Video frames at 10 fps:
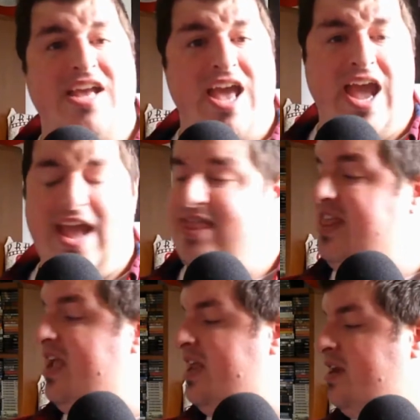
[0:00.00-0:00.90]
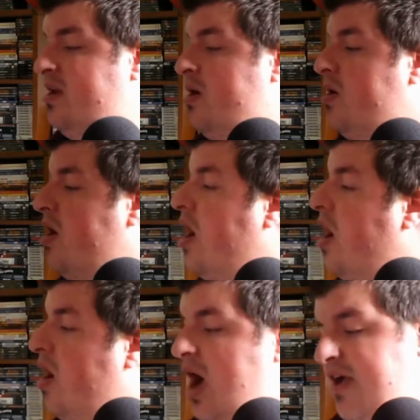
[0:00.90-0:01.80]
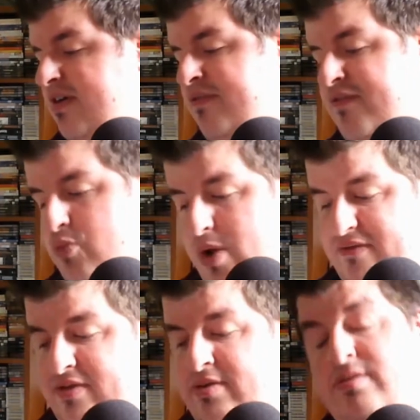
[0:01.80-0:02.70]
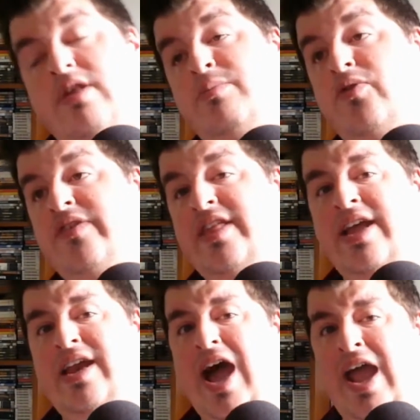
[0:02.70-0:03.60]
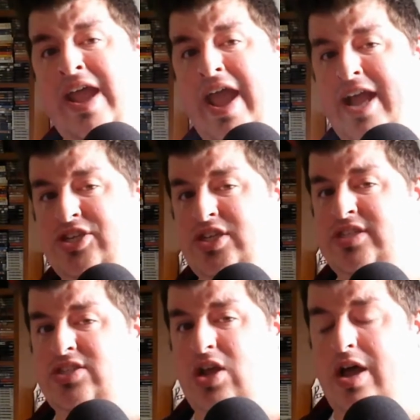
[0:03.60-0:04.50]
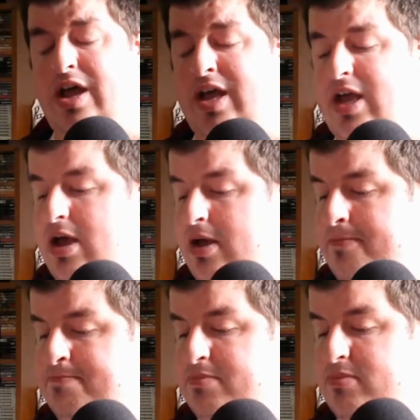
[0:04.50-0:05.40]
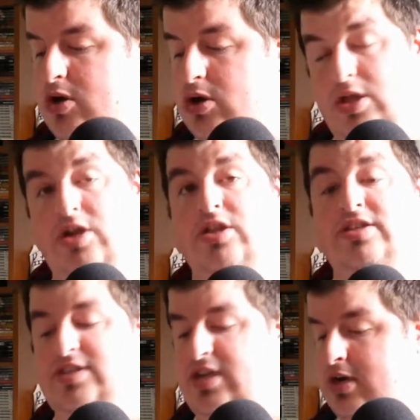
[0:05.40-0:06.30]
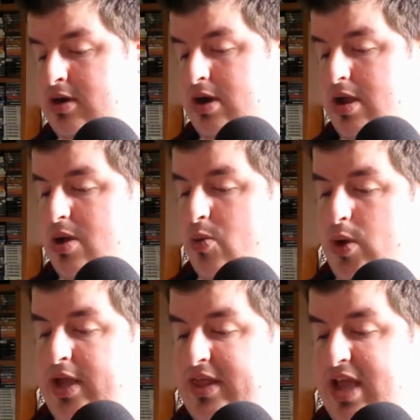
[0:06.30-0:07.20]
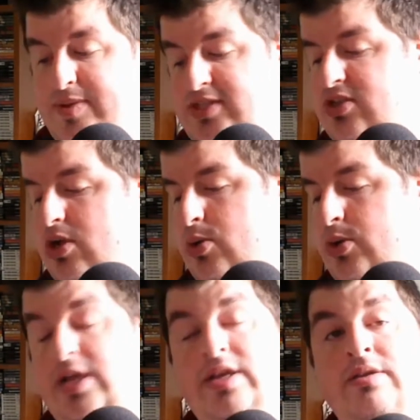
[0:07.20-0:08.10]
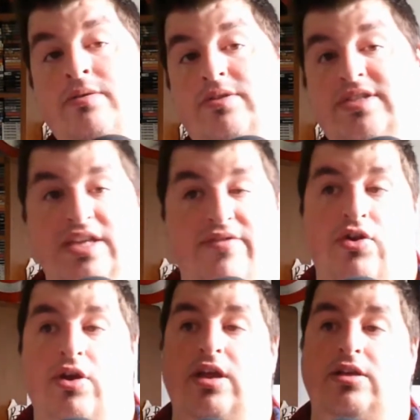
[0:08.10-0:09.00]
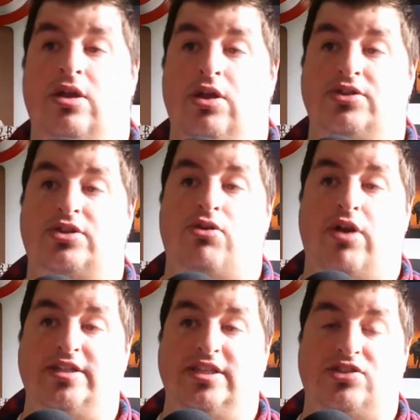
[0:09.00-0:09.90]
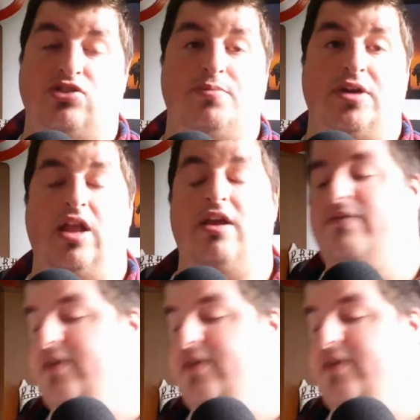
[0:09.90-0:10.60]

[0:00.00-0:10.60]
and then we have another movie that I actually saw earlier this year with Emma Stone and Steve Carell called Crazy Stupid Love.